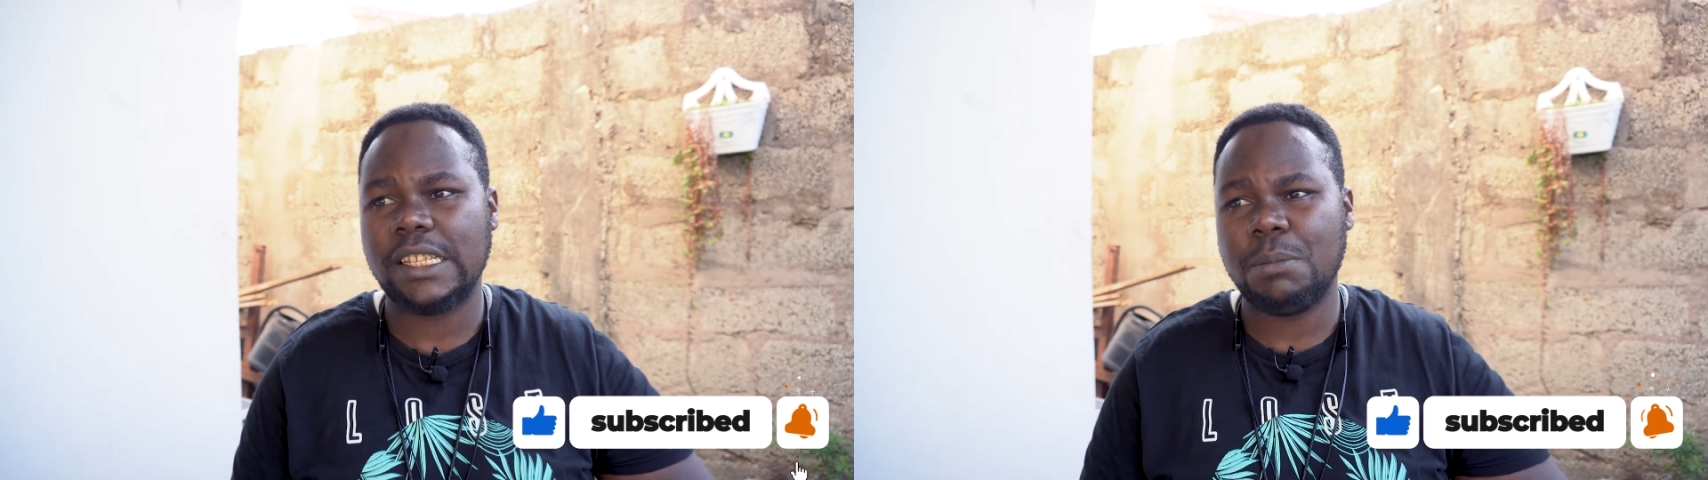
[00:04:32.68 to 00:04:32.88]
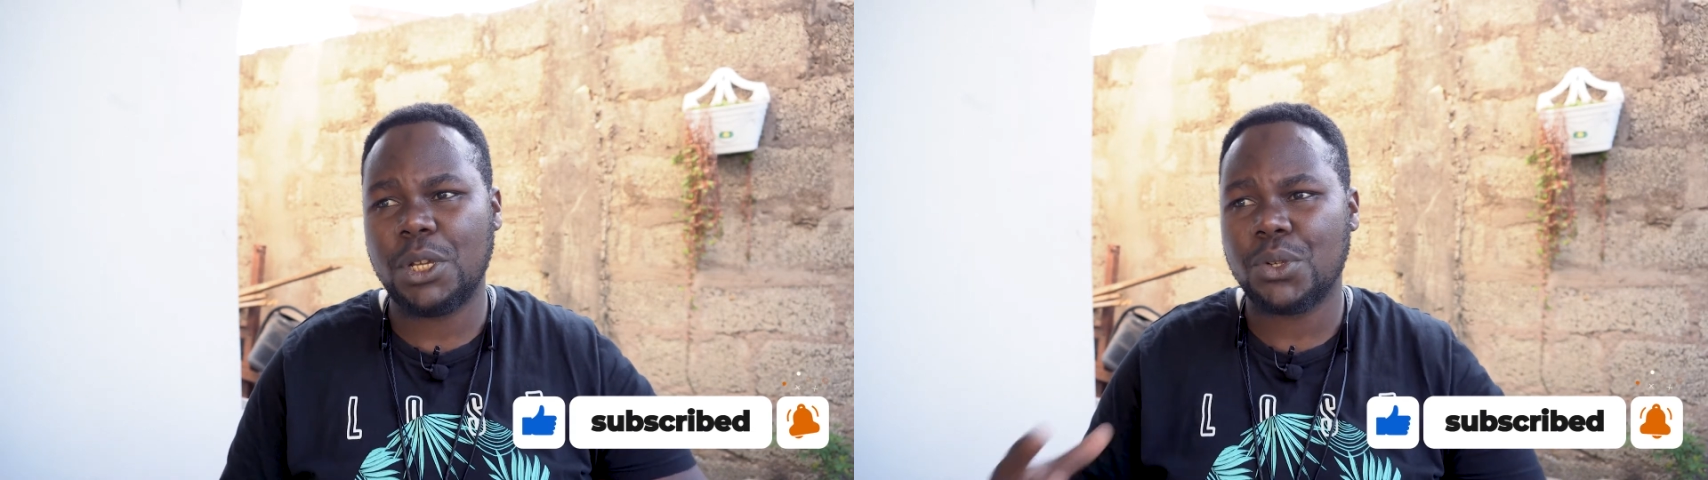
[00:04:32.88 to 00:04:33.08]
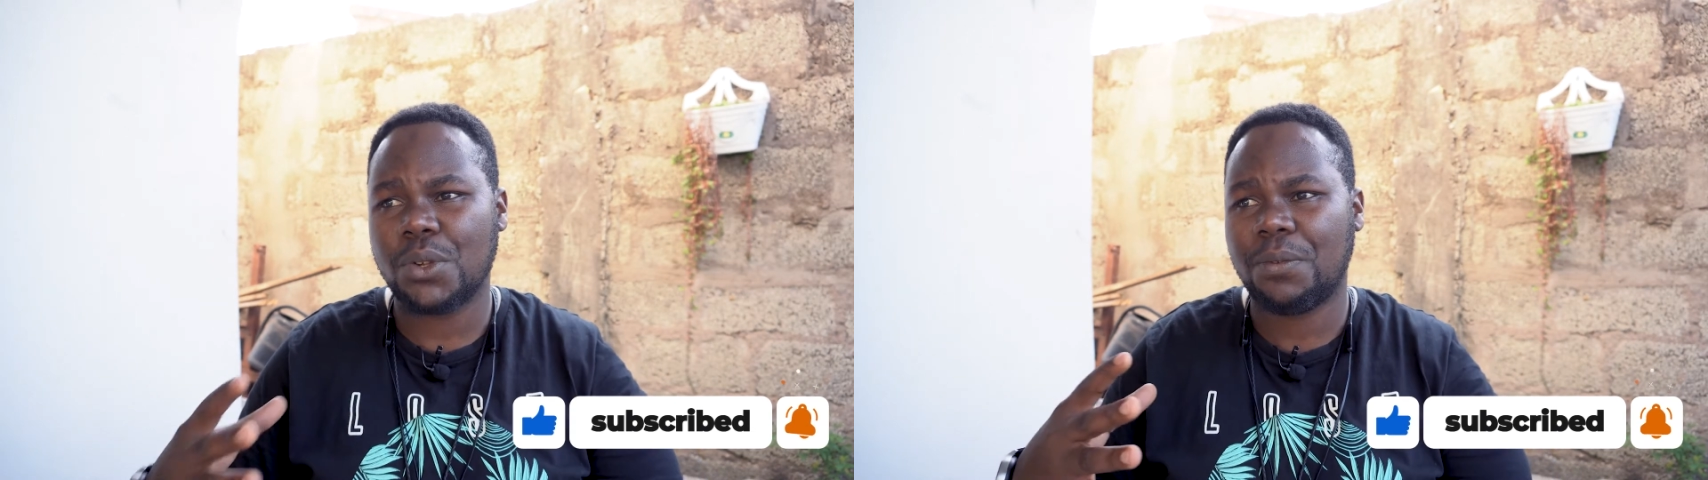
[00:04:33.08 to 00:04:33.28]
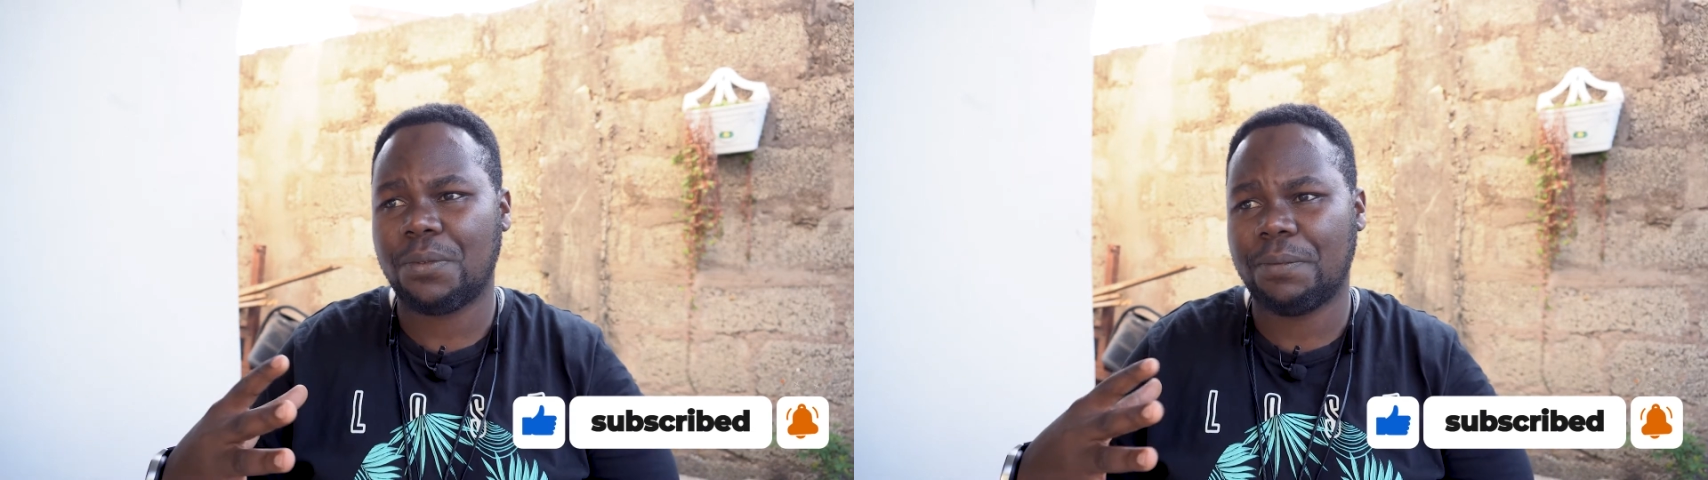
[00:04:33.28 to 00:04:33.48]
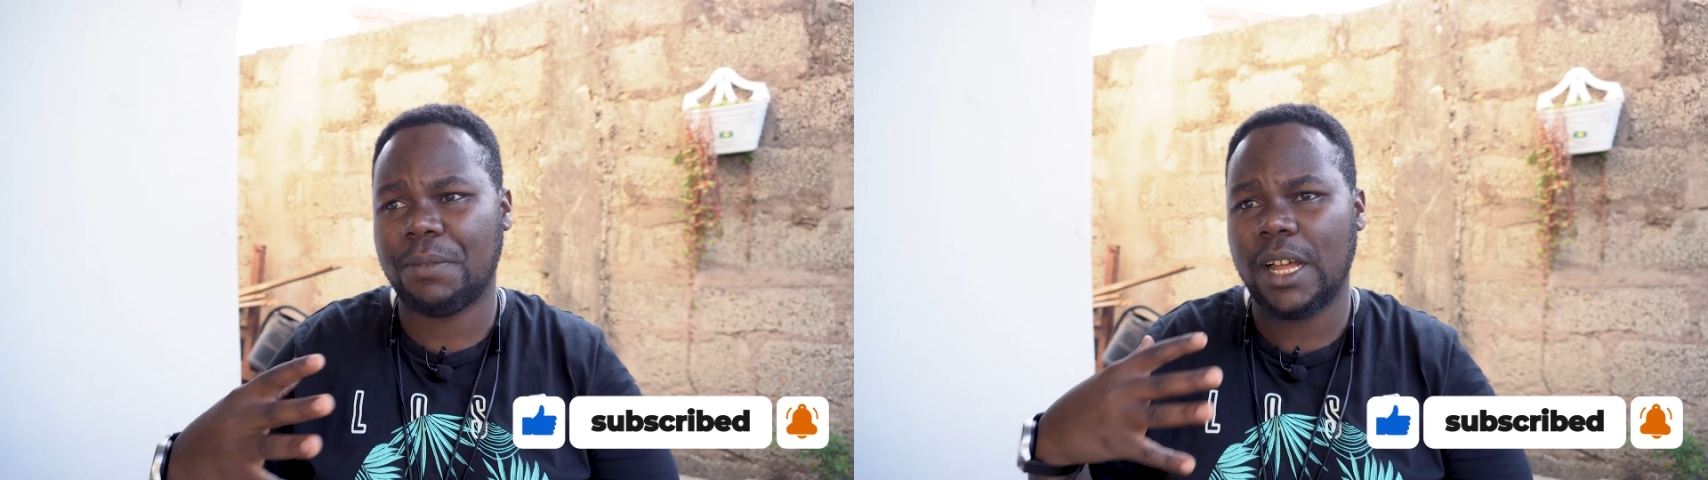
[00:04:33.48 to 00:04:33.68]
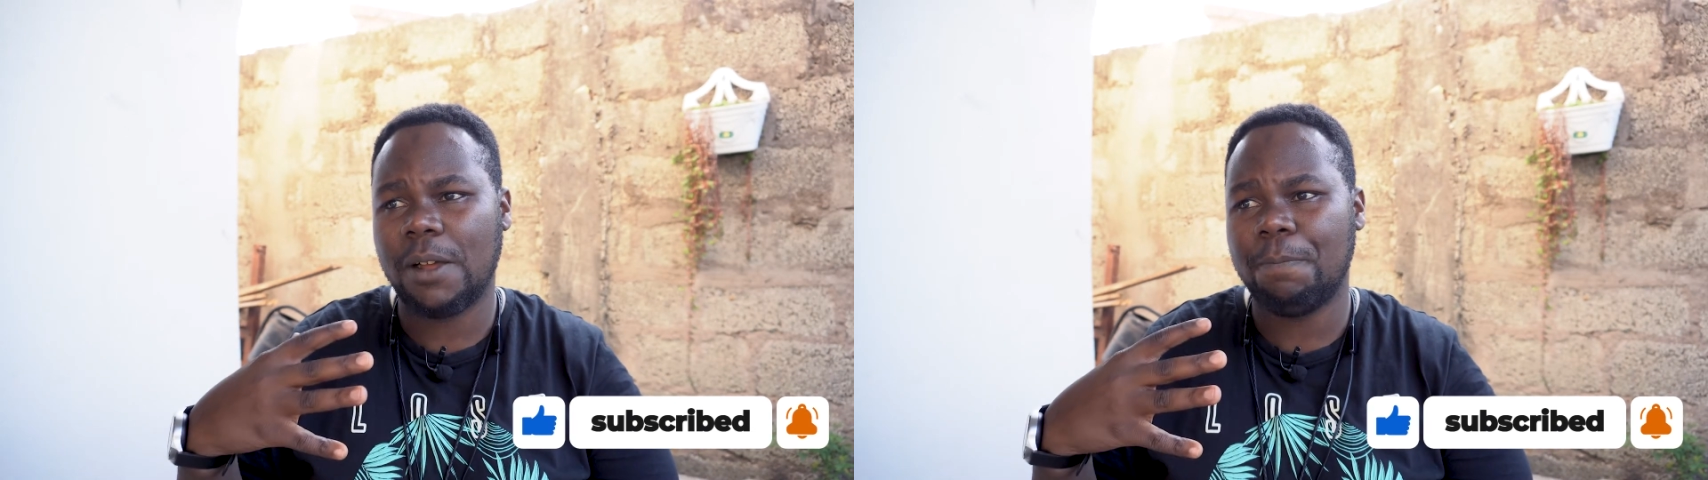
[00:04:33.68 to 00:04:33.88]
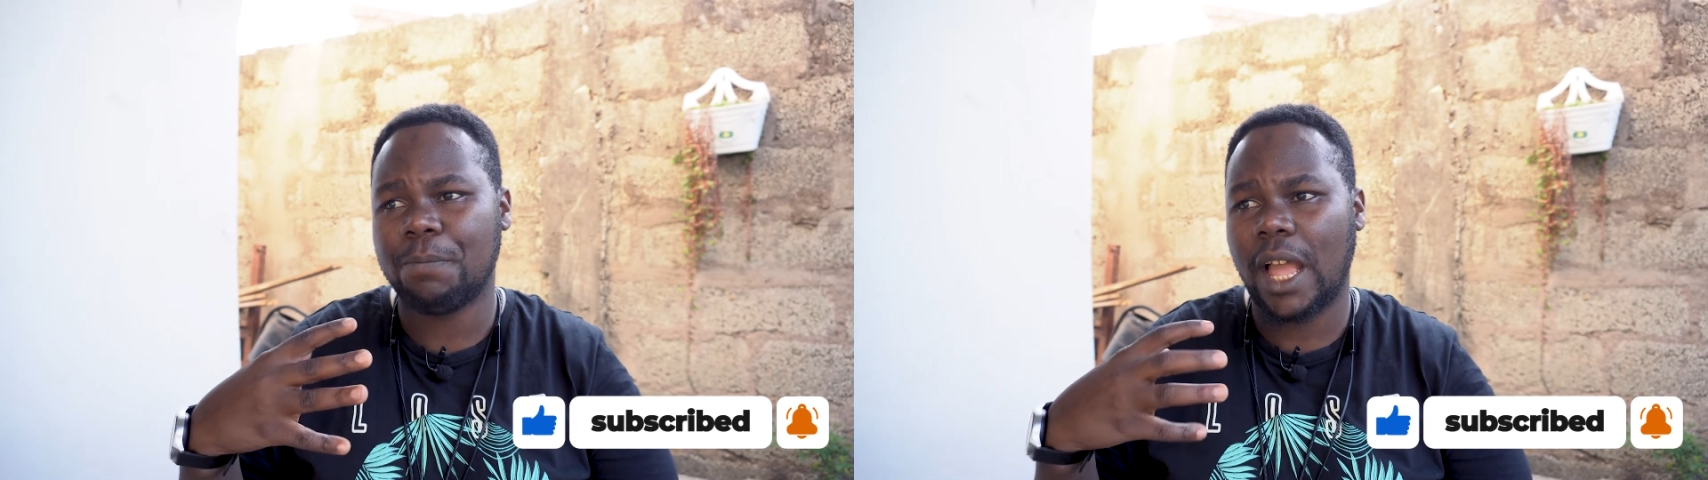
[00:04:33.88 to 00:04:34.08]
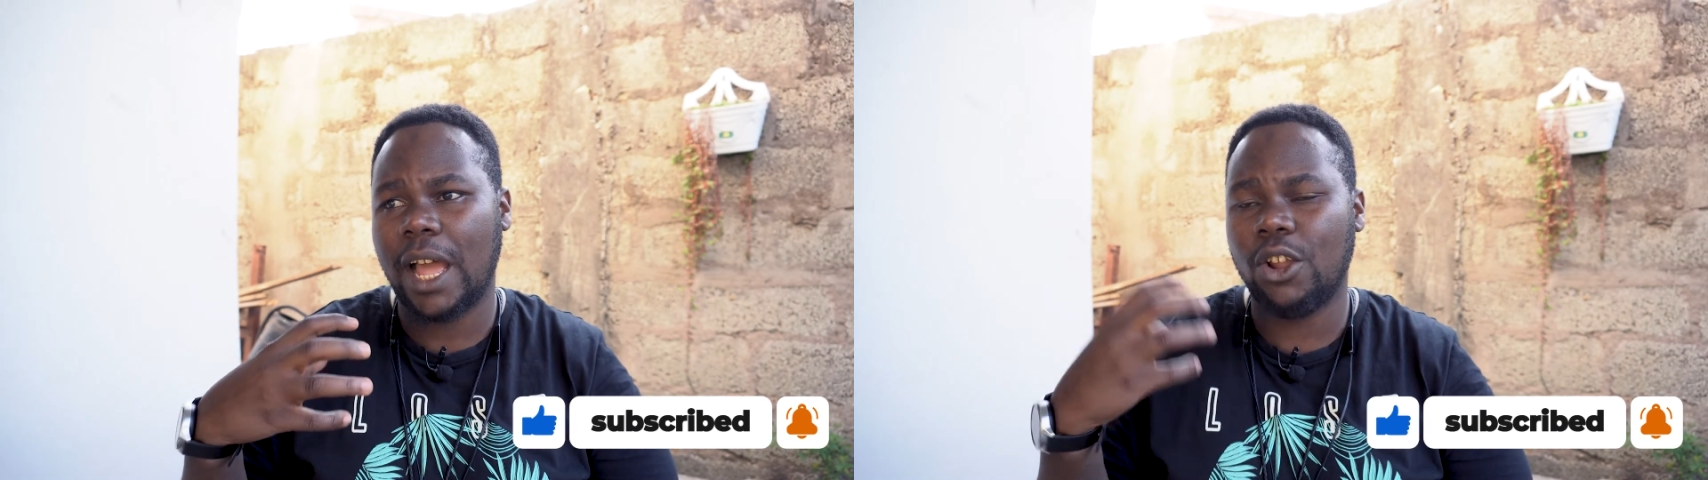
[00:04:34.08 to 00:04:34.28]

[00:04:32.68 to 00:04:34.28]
because of a